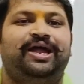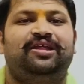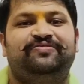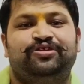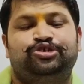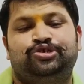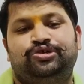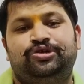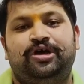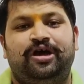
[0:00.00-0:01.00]

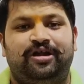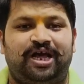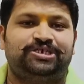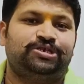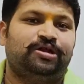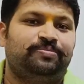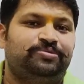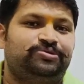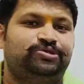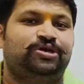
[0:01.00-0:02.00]
definition, rational
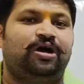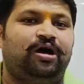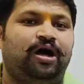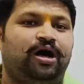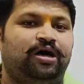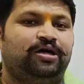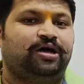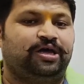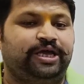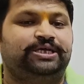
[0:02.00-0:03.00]
numbers
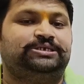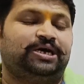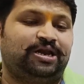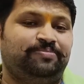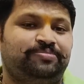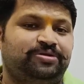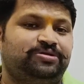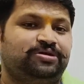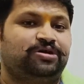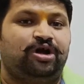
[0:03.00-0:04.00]
is a number
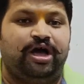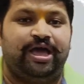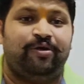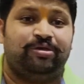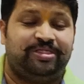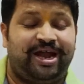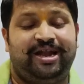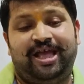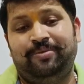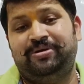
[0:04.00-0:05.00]
that
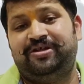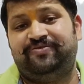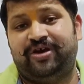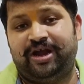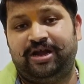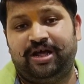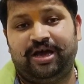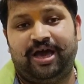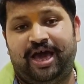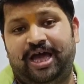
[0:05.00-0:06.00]
can be defined
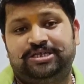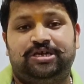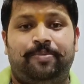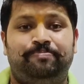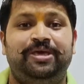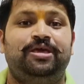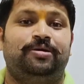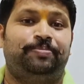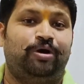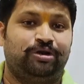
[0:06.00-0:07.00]
as P
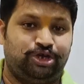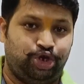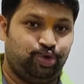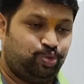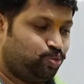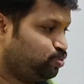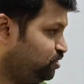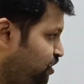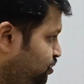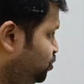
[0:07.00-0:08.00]
upon Q.
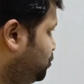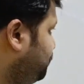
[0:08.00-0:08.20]
That is,